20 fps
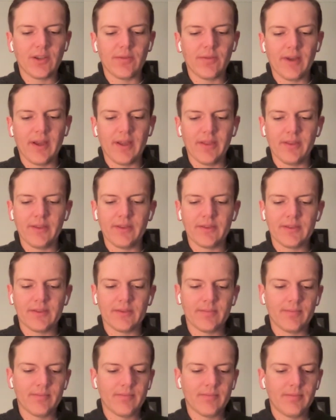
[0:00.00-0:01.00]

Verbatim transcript: of others.